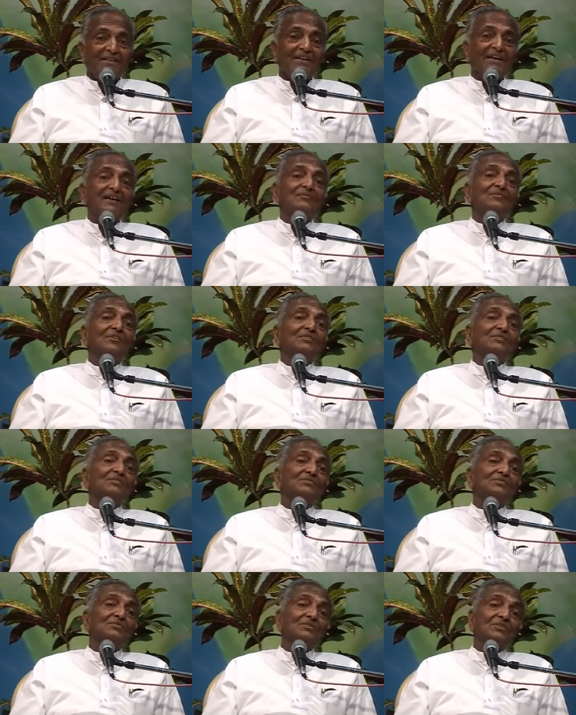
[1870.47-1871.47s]
I am
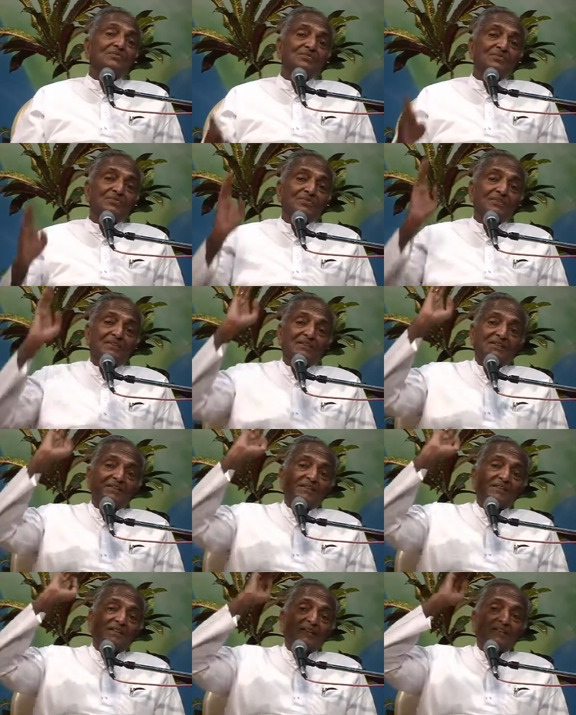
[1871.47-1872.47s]
talking to you of
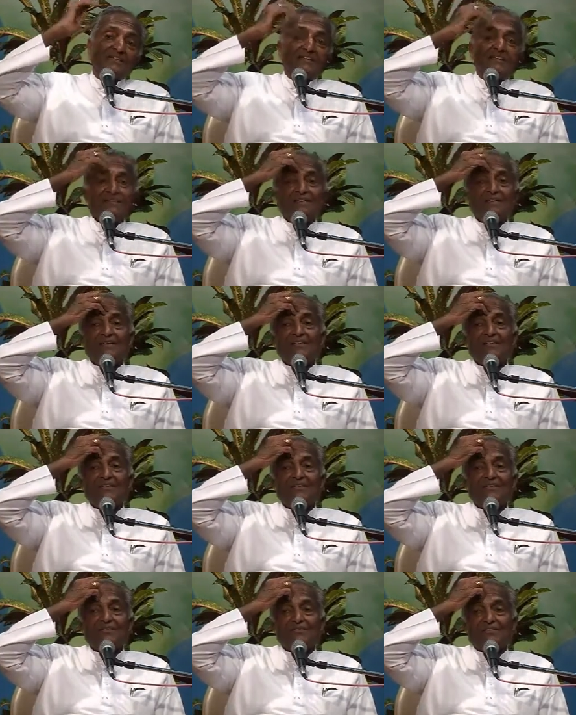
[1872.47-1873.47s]

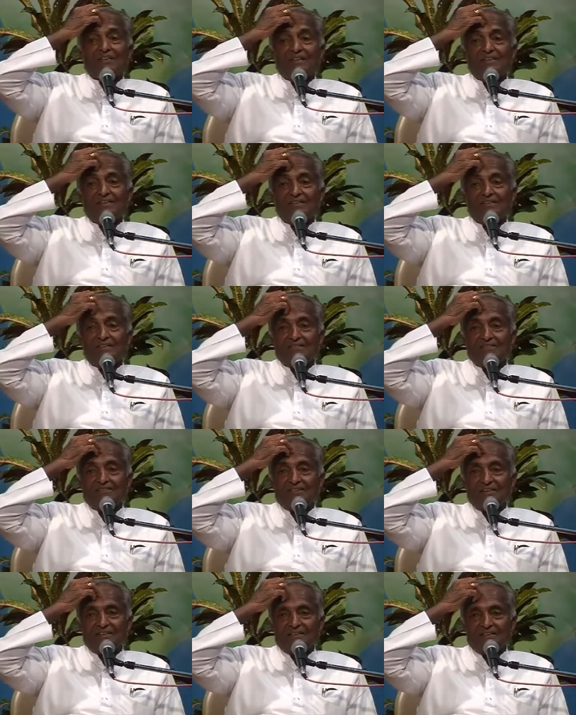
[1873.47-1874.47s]
1918 or
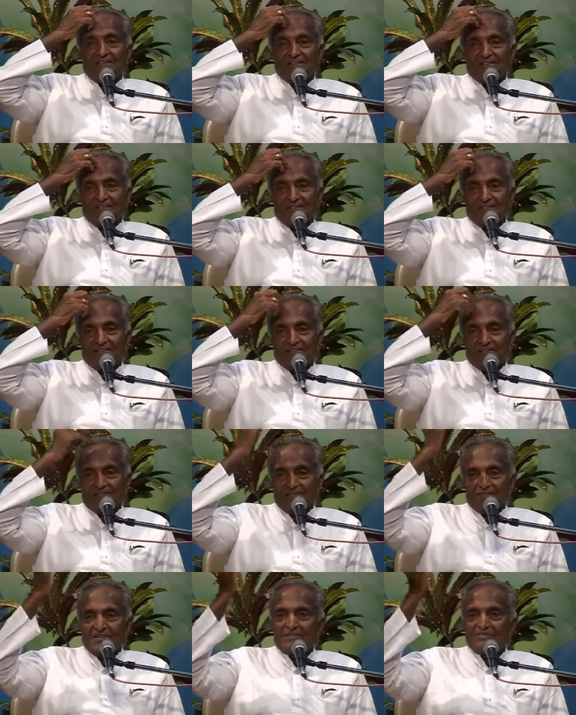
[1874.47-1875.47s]
1917,
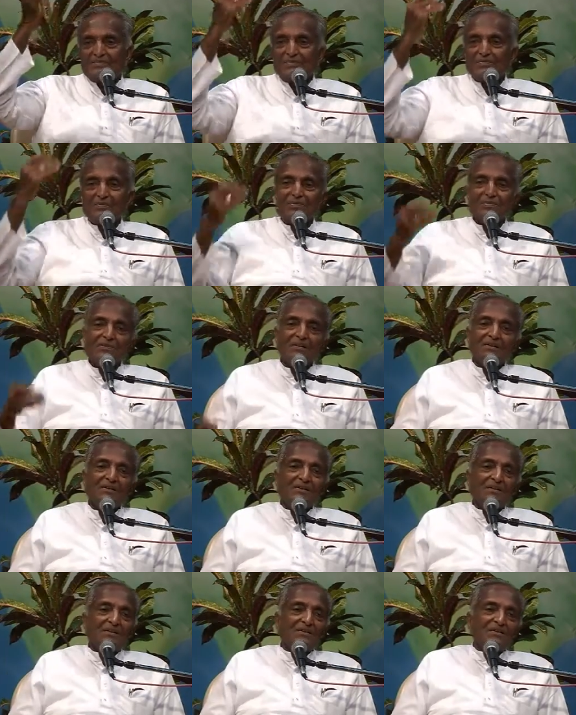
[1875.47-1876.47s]
just before
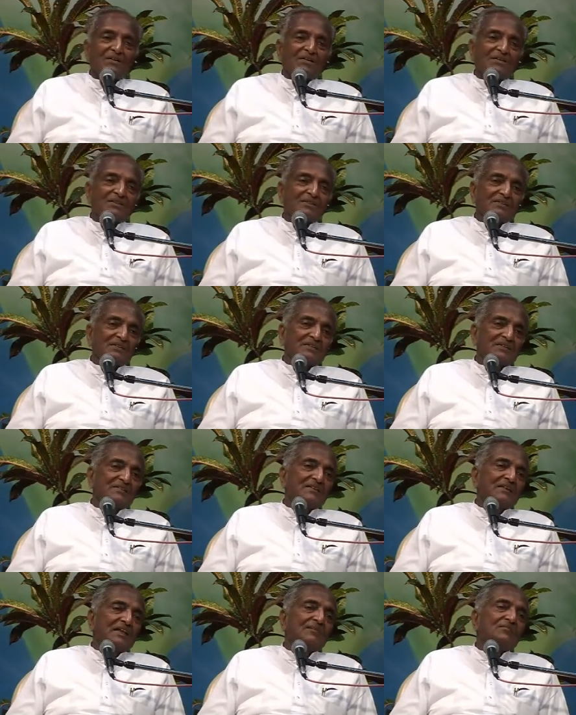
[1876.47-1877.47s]
or at
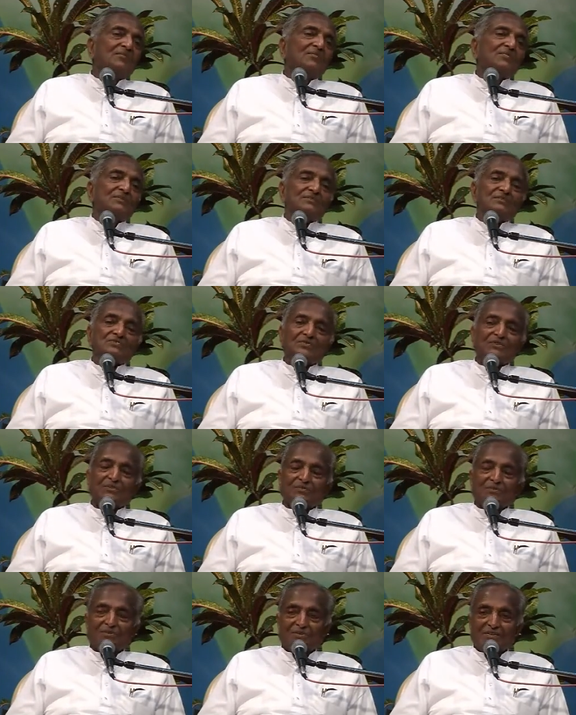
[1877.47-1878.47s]
the time of First
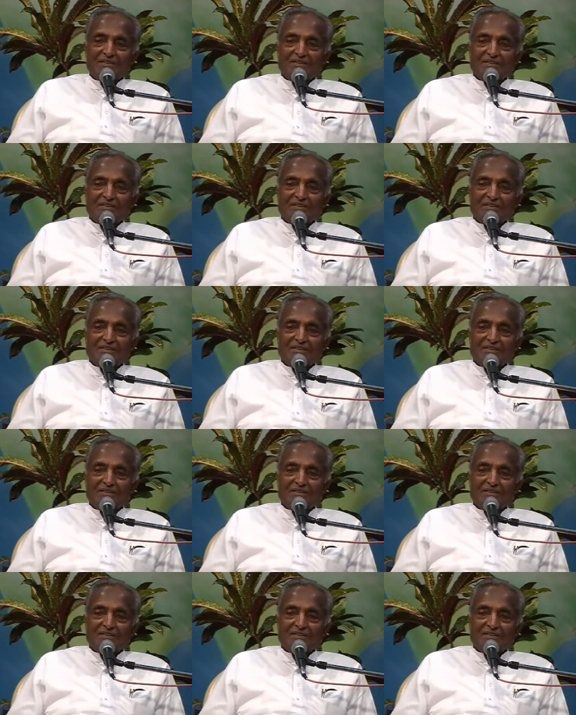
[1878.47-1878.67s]
World War.